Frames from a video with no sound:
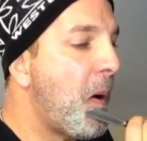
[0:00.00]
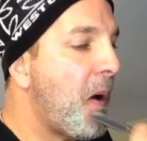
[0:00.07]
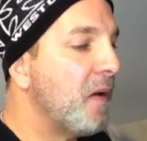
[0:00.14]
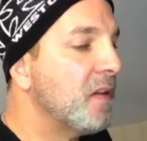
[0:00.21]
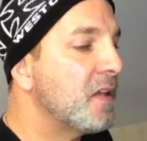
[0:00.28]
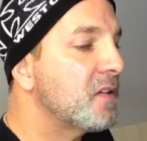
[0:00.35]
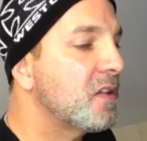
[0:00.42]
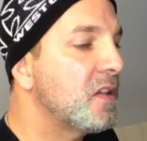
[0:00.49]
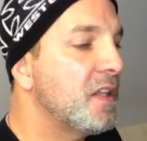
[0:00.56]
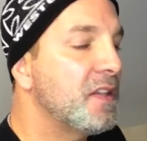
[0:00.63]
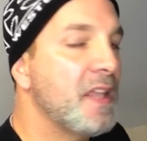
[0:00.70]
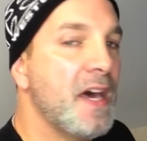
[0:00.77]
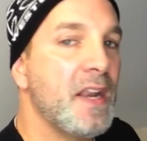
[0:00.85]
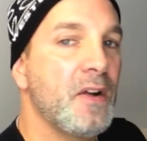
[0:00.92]
I like to
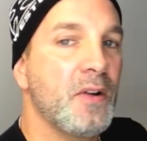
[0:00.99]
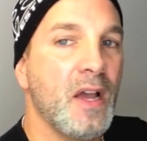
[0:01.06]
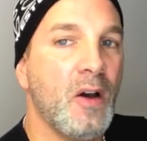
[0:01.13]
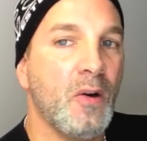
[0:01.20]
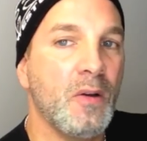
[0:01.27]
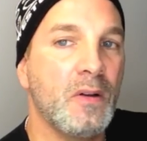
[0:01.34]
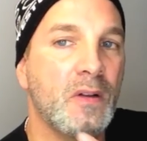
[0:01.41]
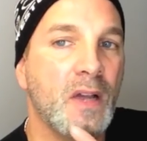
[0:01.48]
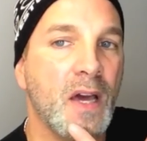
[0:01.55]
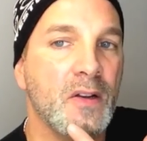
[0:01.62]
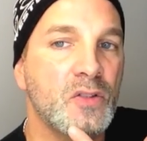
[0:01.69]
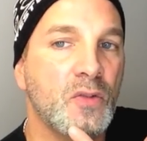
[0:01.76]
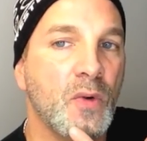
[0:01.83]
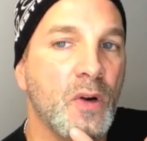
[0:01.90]
clean that area out, kind
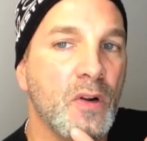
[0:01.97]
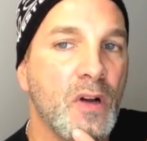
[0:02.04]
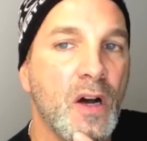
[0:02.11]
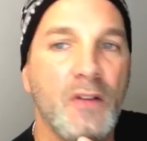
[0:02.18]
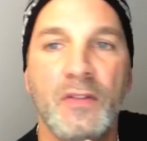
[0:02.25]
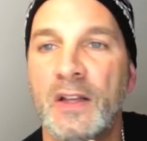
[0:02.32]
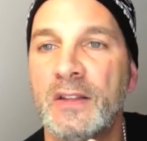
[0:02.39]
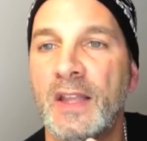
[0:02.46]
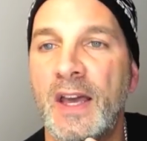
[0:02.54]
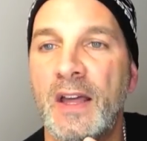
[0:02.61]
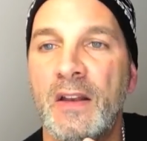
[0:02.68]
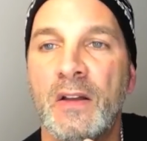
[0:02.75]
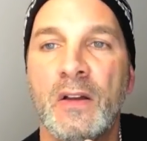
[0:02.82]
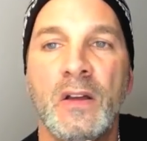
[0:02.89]
of square it off like
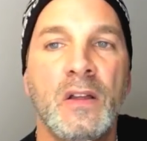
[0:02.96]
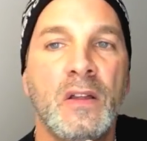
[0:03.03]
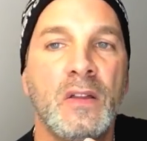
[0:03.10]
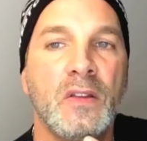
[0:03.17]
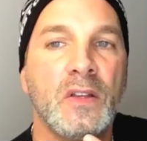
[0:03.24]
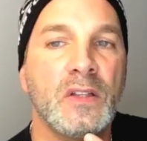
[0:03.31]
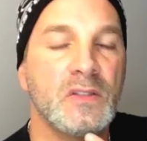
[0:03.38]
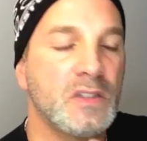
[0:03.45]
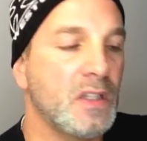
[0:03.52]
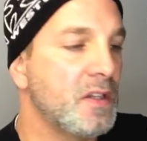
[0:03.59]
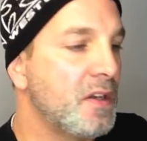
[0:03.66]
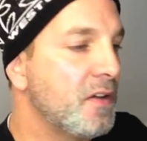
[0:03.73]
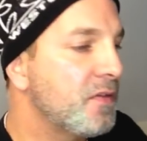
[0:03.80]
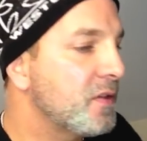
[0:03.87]
that. You can see
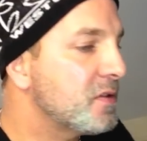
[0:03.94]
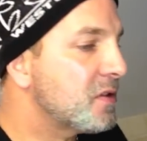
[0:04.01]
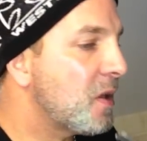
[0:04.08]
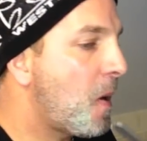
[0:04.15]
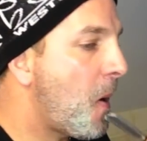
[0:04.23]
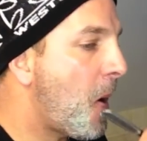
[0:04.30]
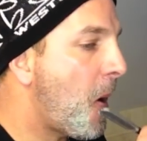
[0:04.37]
the difference.